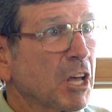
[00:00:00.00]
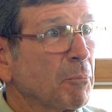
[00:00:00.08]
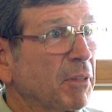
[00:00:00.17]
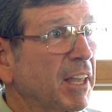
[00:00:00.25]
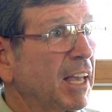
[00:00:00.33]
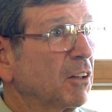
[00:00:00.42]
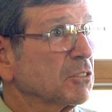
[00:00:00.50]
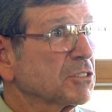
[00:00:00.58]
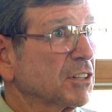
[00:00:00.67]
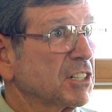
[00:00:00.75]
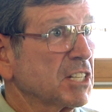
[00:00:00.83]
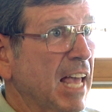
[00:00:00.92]
something else
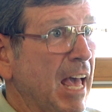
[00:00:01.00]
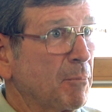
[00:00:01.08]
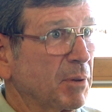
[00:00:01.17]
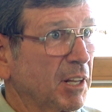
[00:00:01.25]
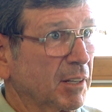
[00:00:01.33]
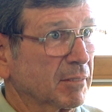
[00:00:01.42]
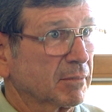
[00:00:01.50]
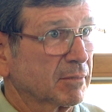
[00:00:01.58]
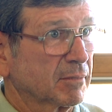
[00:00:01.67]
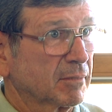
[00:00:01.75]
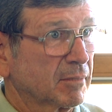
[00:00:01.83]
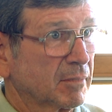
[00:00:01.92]
that is happening.
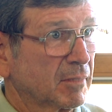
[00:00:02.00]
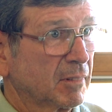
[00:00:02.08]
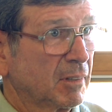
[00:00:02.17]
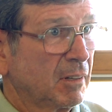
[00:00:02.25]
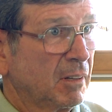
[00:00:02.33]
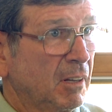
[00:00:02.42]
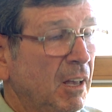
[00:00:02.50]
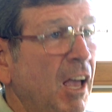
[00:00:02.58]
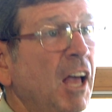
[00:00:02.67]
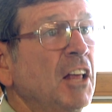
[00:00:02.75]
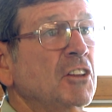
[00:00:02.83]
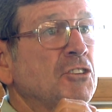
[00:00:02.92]

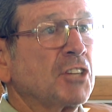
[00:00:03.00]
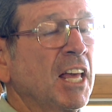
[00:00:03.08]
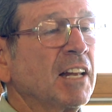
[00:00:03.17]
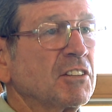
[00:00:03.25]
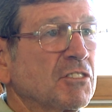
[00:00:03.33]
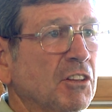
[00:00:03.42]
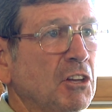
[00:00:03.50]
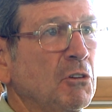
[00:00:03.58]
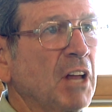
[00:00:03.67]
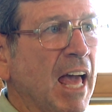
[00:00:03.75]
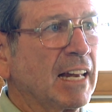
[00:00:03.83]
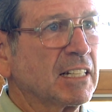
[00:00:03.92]
Since the
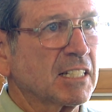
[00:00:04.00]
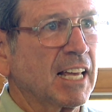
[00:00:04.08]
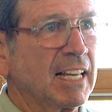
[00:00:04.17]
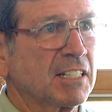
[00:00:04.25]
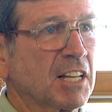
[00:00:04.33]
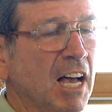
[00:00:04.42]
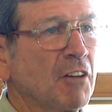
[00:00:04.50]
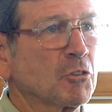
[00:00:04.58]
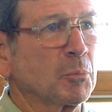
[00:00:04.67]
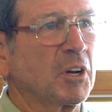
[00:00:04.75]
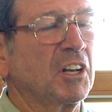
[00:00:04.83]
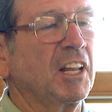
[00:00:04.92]
United States
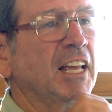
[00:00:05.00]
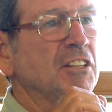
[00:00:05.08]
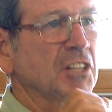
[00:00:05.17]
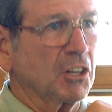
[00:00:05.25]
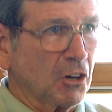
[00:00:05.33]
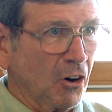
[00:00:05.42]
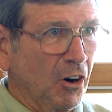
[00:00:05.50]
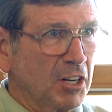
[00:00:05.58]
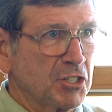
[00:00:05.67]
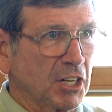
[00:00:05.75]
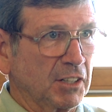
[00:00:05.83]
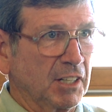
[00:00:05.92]
government is
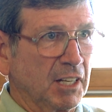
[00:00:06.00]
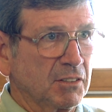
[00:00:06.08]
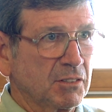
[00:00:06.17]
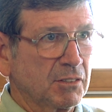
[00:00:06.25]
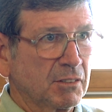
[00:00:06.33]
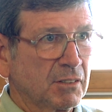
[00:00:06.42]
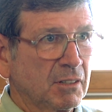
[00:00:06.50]
encouraging this,